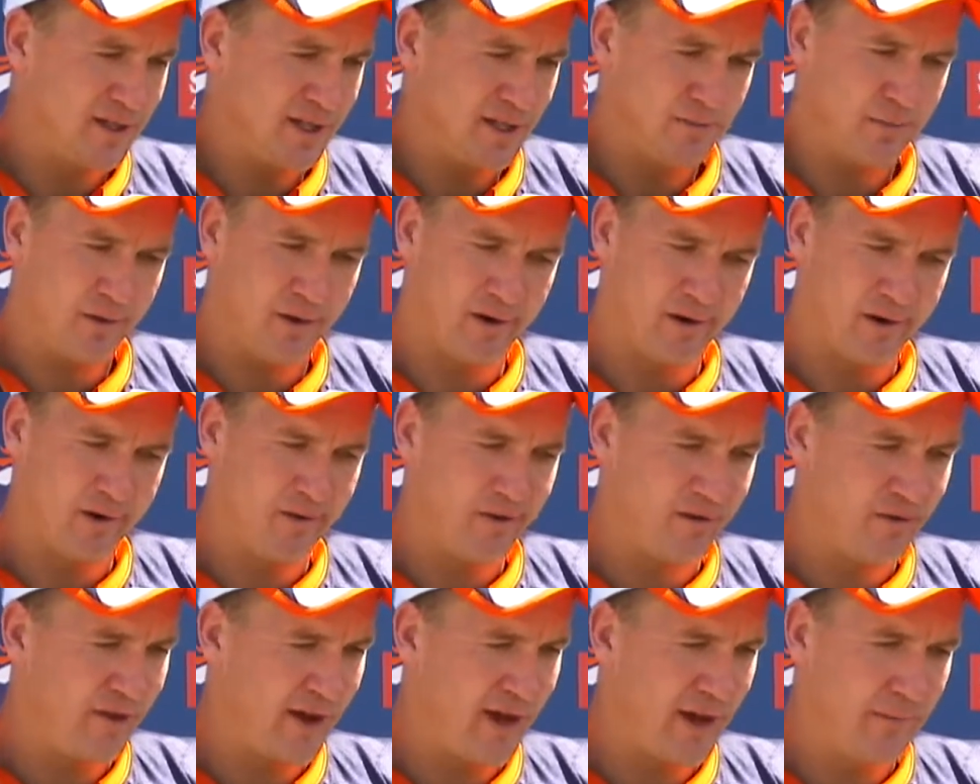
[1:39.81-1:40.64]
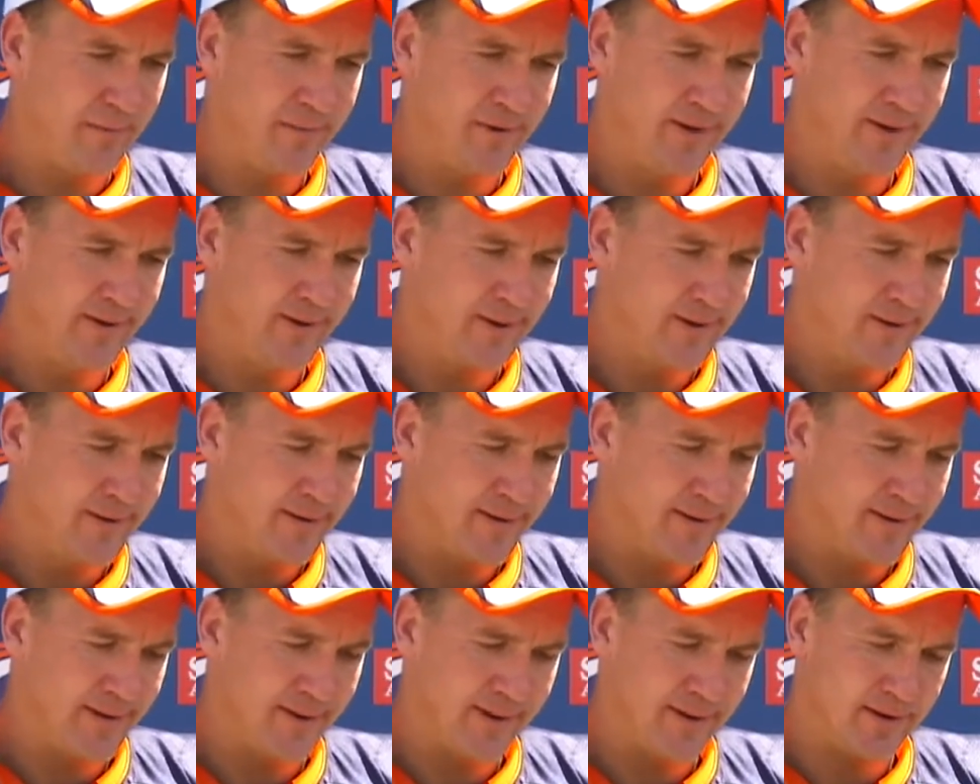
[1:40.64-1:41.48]
He's part of the family,
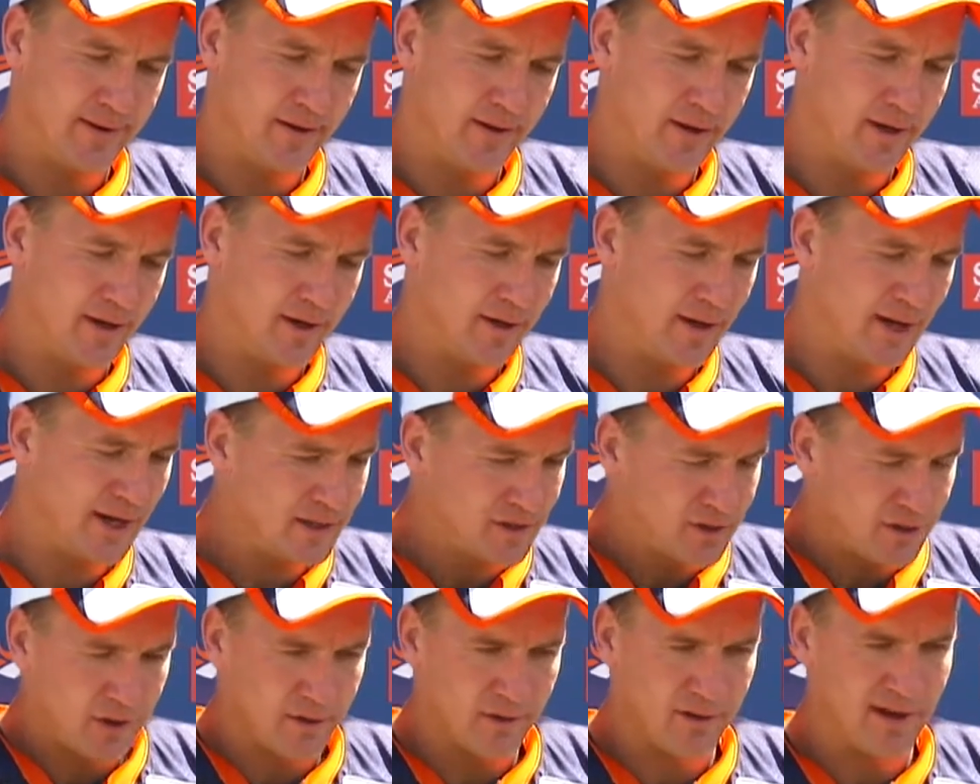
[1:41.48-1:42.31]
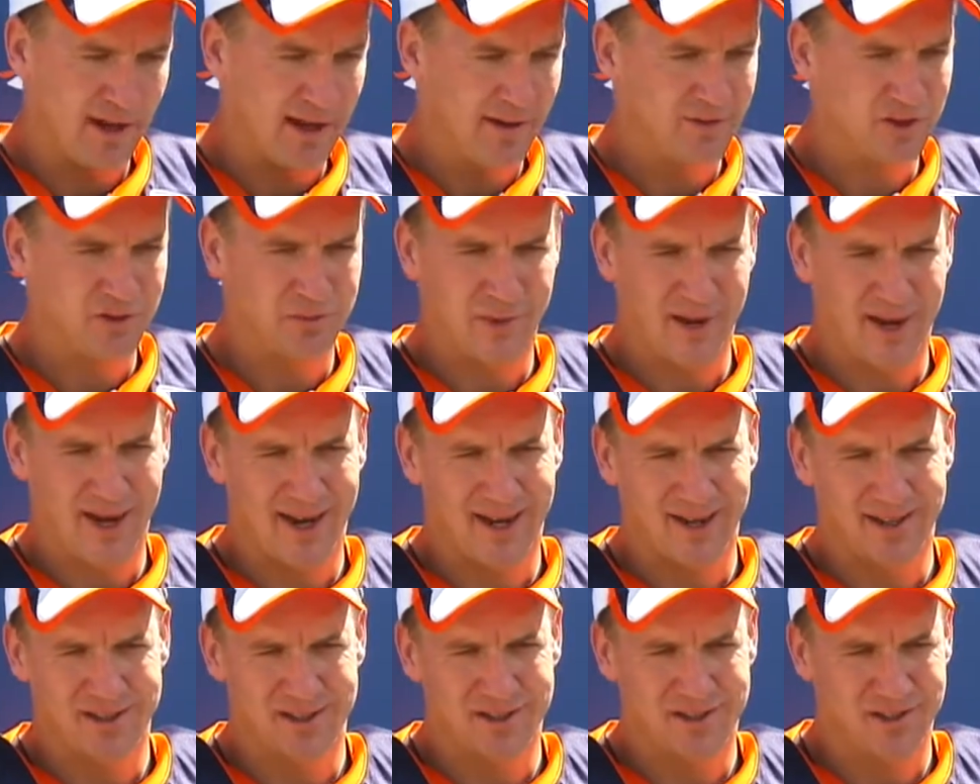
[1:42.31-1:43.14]
and uh, I certainly have his
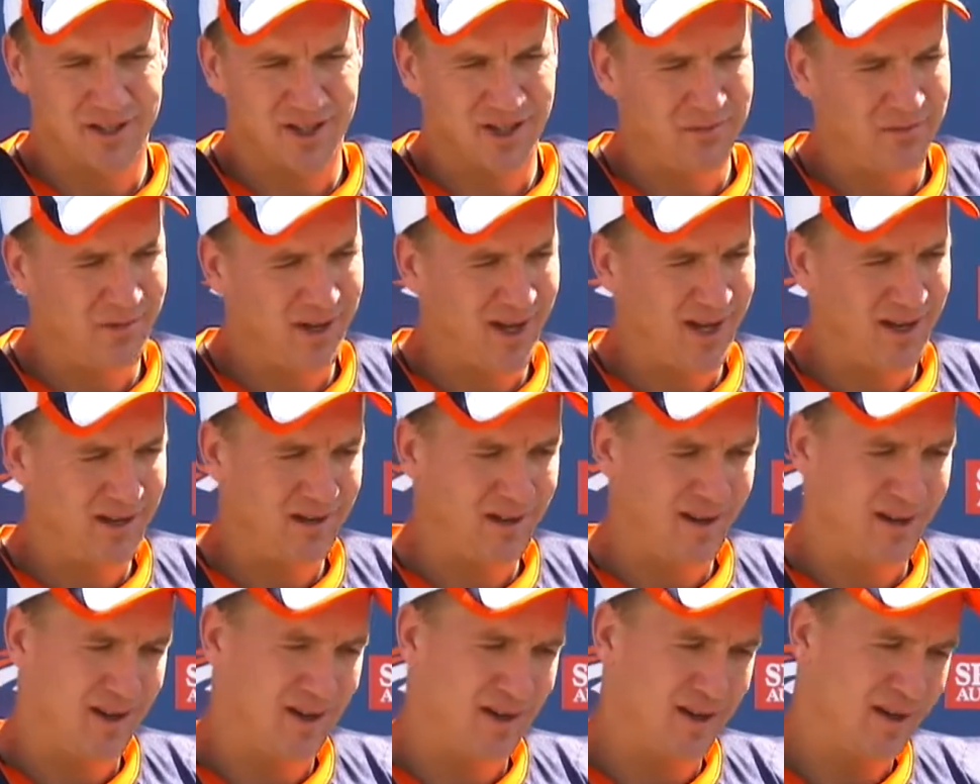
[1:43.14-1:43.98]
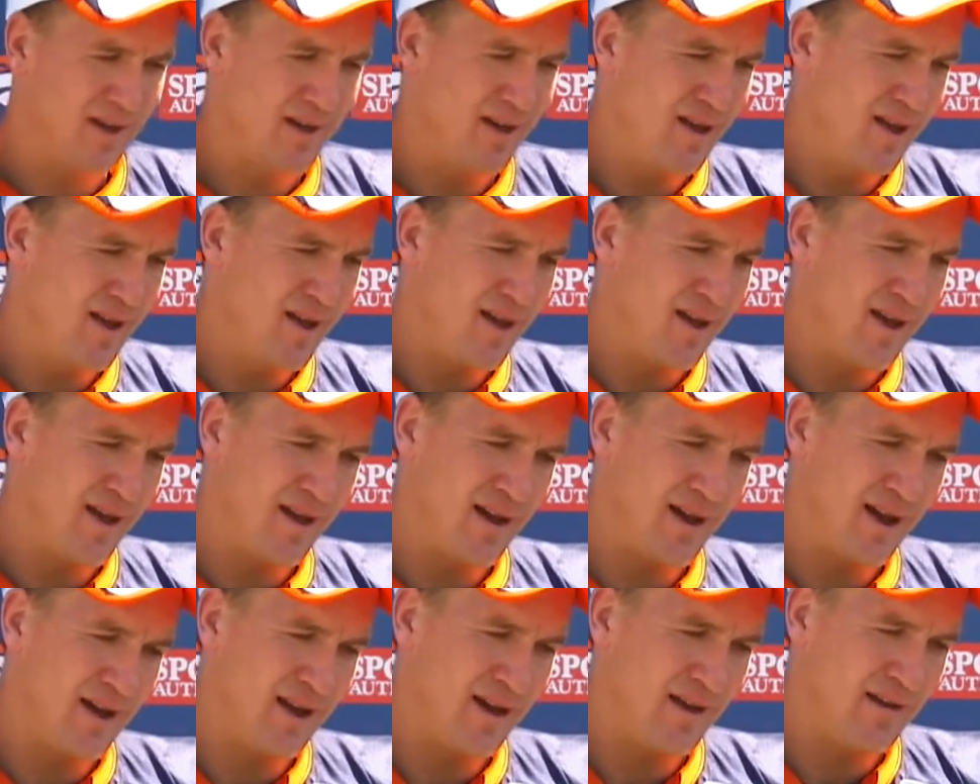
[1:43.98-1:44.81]
back as his teammate, uh,
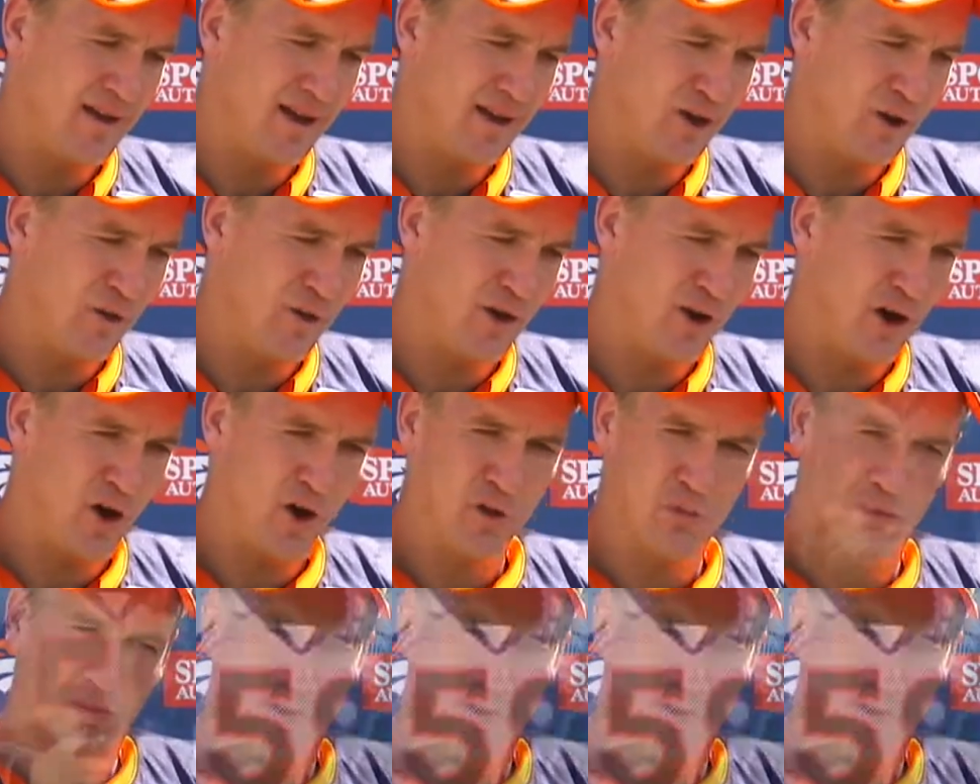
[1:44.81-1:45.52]
and I, I, know that all the